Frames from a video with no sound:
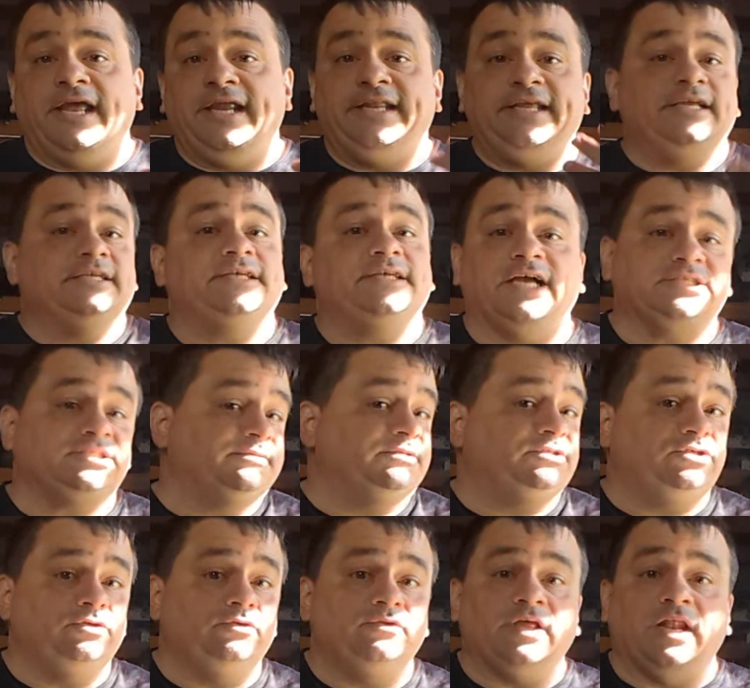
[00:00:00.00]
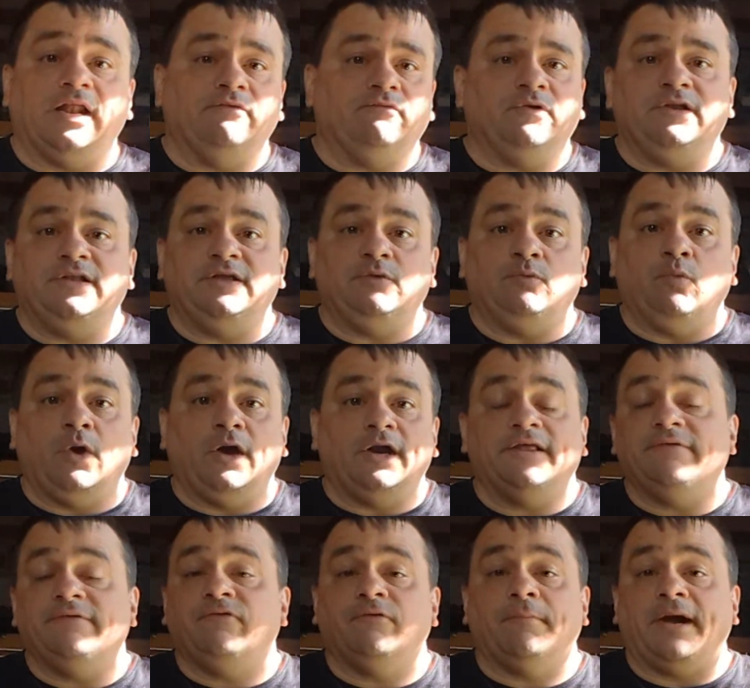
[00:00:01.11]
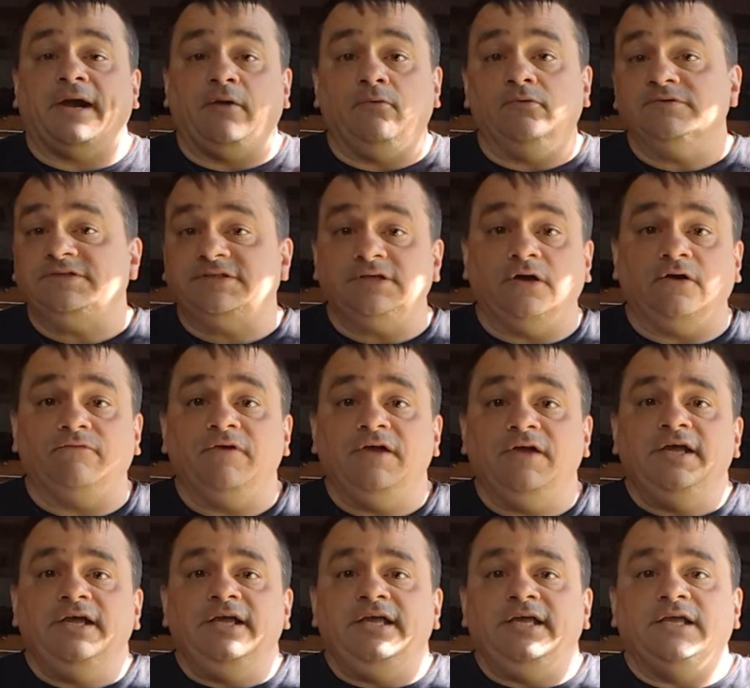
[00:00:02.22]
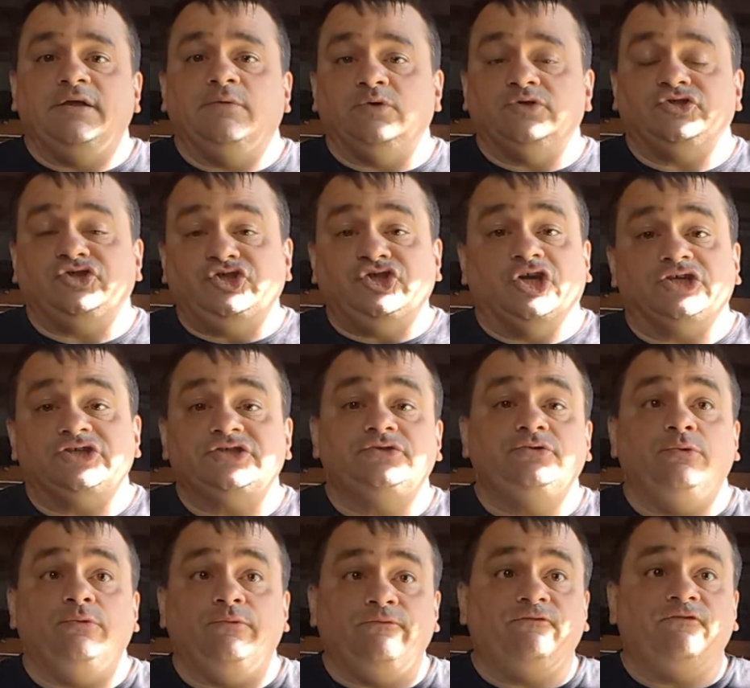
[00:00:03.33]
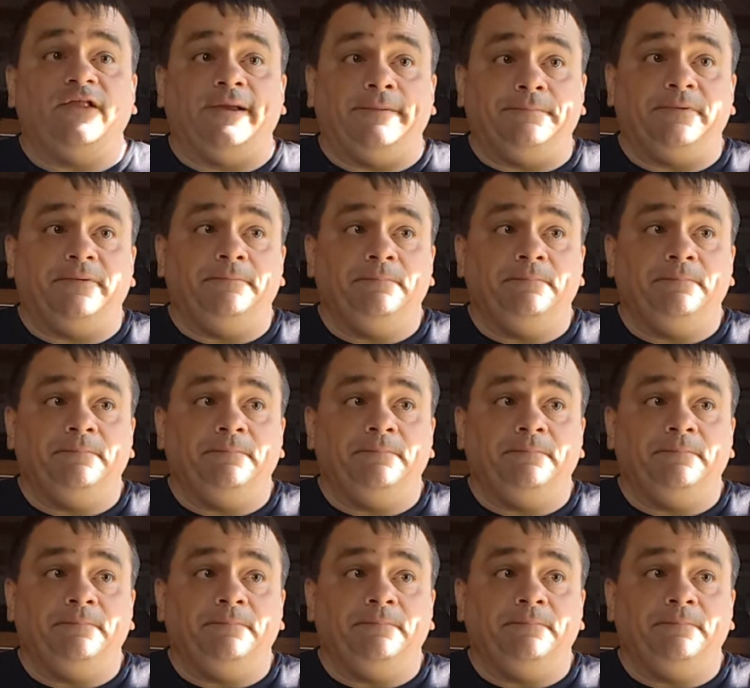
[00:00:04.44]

any attachment to that I really wanted for my own self. It was just to flip.